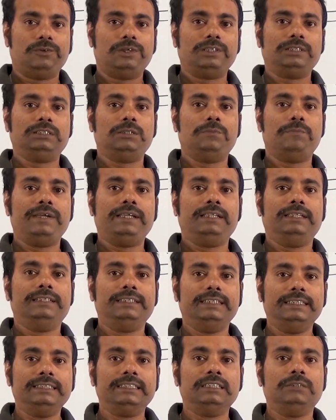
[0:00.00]
What is the main
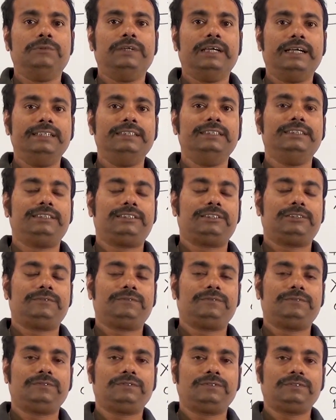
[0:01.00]
reason behind it?
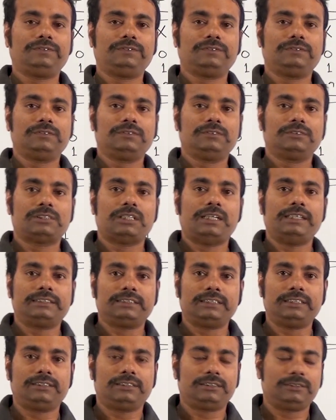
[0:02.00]
So
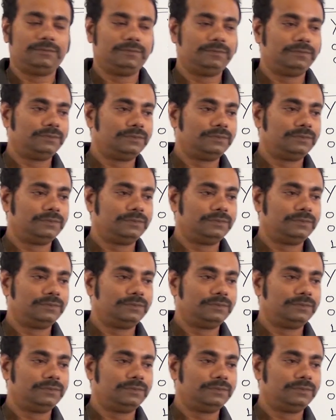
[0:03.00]
let's start.